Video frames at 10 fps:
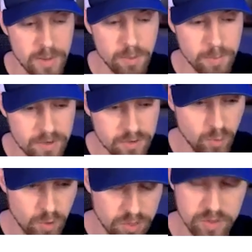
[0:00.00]
implement
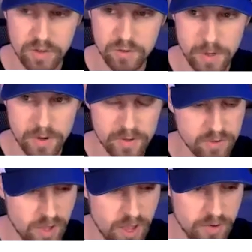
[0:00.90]
with Experience
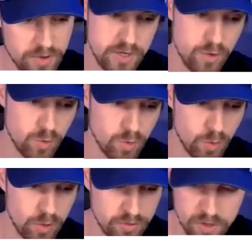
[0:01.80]
Cloud in your
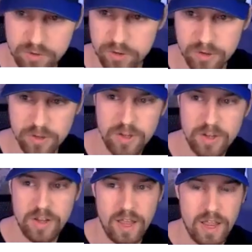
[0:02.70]
organization,
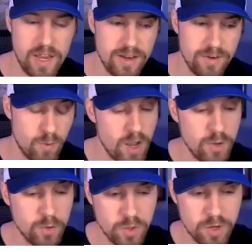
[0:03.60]
and why
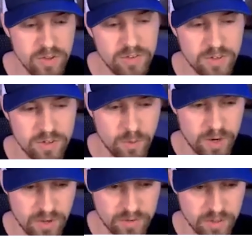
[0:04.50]
you would want to test it,
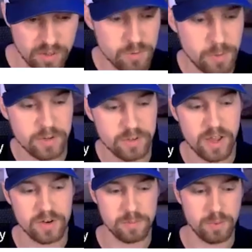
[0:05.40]
why testing Experience
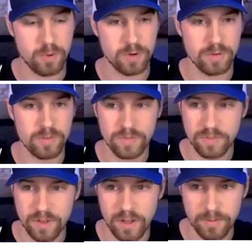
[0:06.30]
Cloud is important.
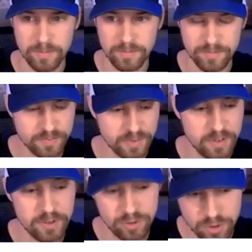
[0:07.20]

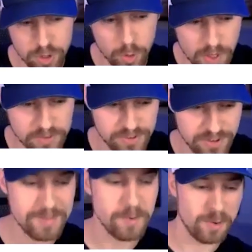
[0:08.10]
Should go without
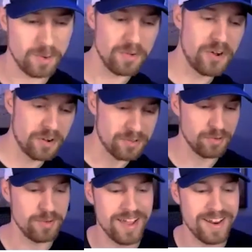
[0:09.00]
saying, but we will talk
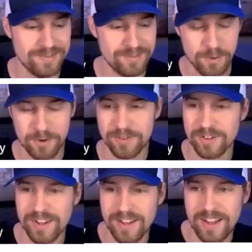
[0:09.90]
through that, of
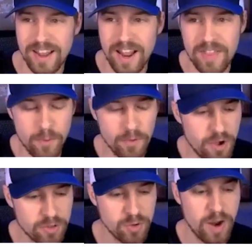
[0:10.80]
course. And then we'll
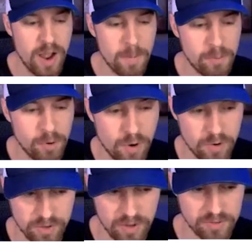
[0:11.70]
talk through how
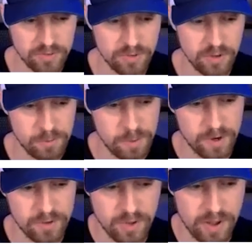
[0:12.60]
Provar tests
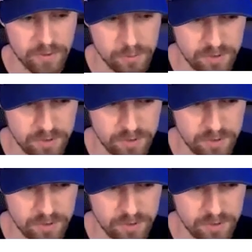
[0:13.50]
Experience Cloud